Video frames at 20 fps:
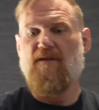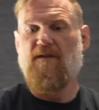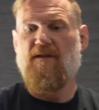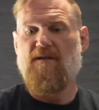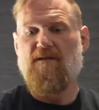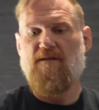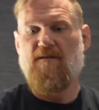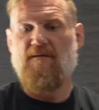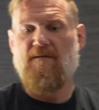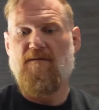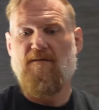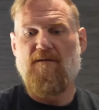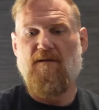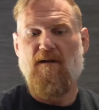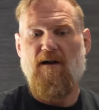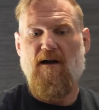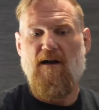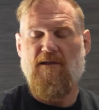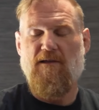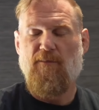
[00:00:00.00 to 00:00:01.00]
in this
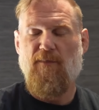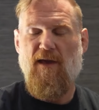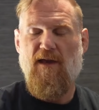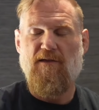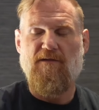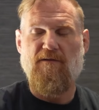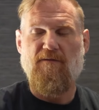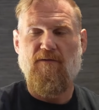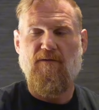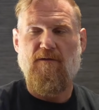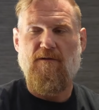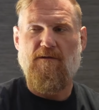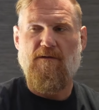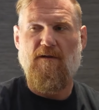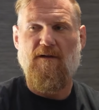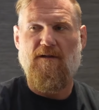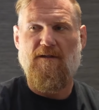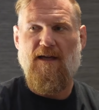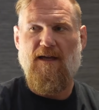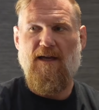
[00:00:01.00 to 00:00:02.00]
occupation for as
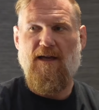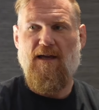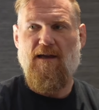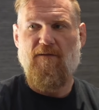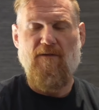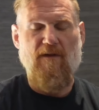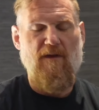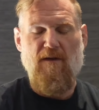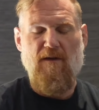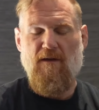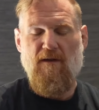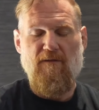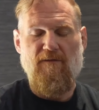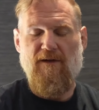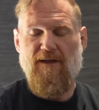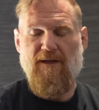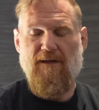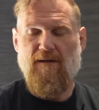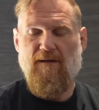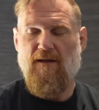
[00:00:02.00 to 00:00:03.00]
long as I have if
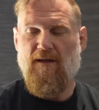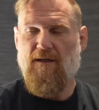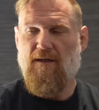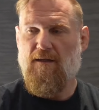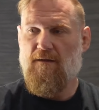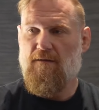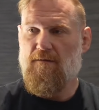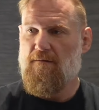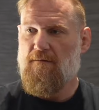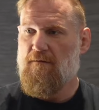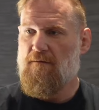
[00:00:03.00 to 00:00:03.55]
I didn't like it.